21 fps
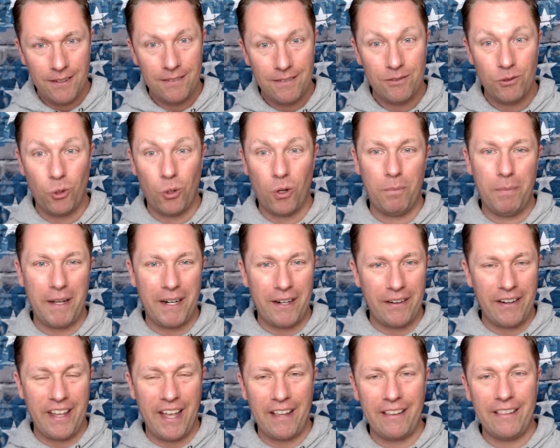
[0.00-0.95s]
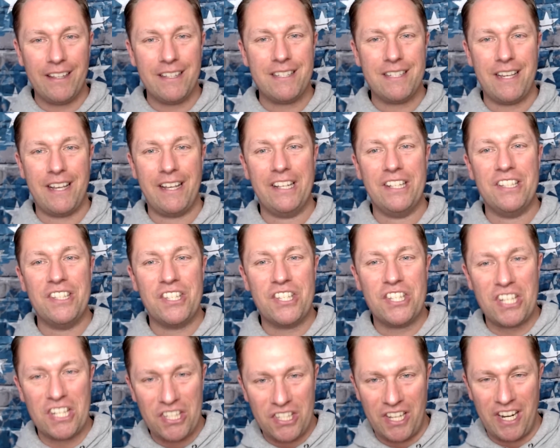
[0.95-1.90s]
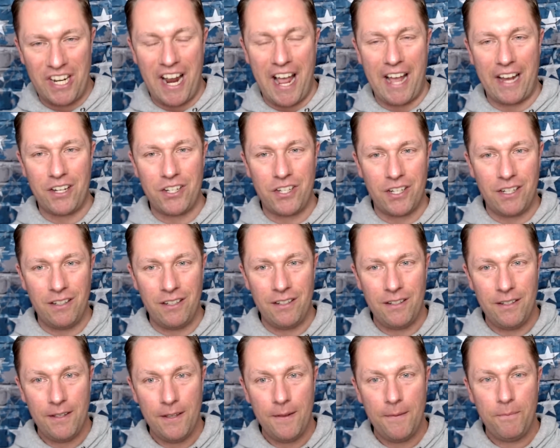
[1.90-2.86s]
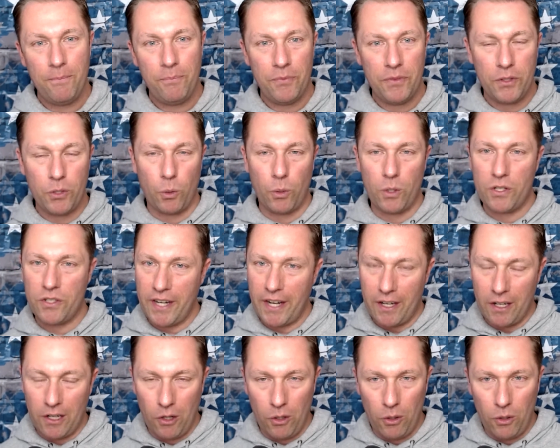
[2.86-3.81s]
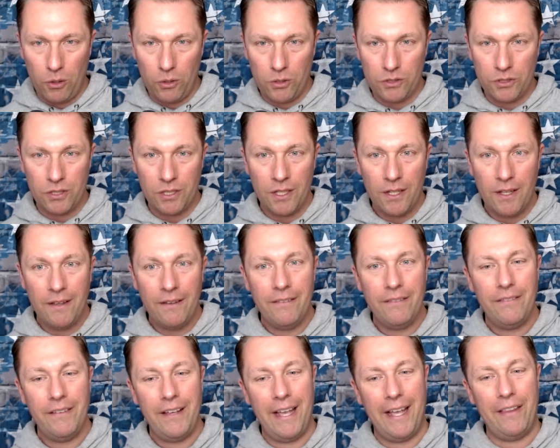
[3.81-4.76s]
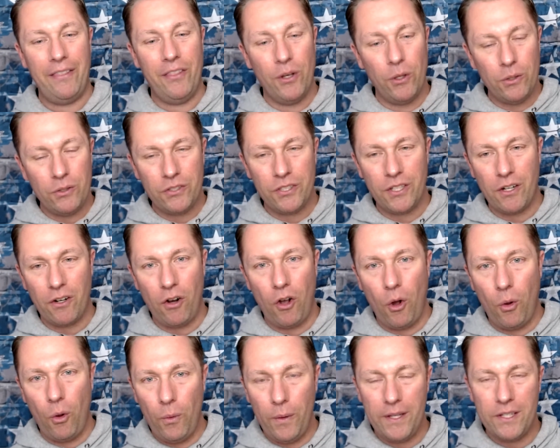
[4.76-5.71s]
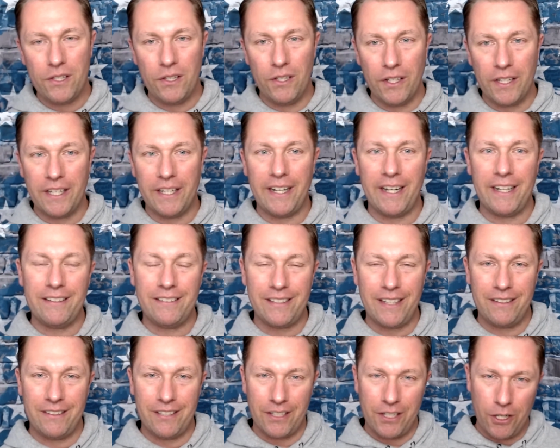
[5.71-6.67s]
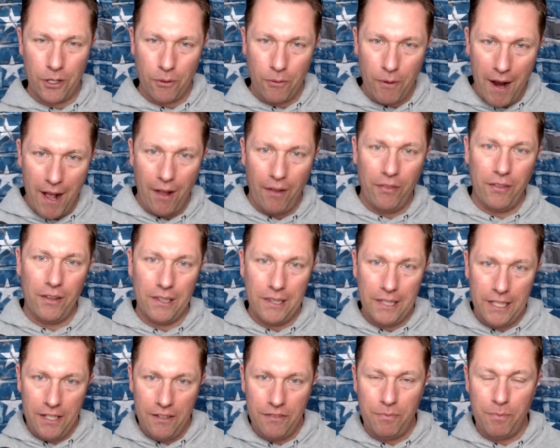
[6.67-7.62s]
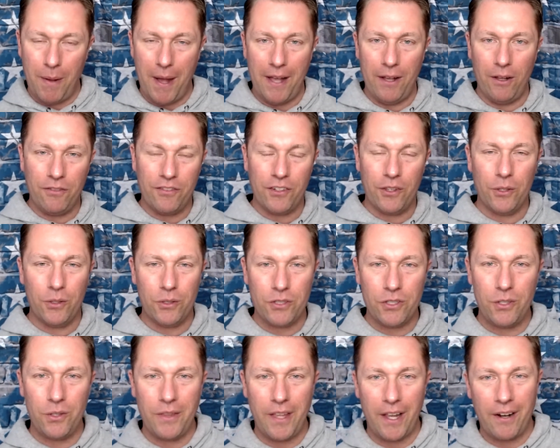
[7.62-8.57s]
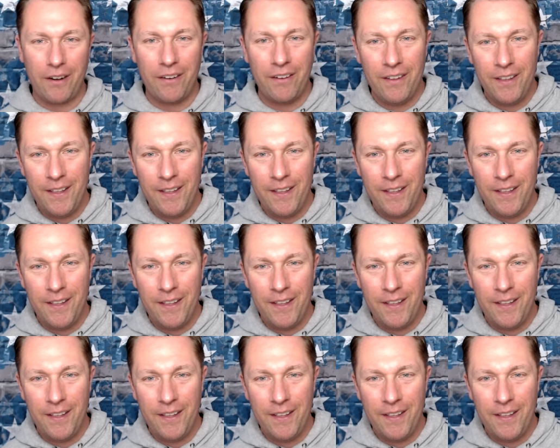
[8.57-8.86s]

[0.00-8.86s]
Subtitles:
or better yet, let's say consistent action towards their goals. And those that are always looking, I say, to corral the leaf pile. For those of you that are,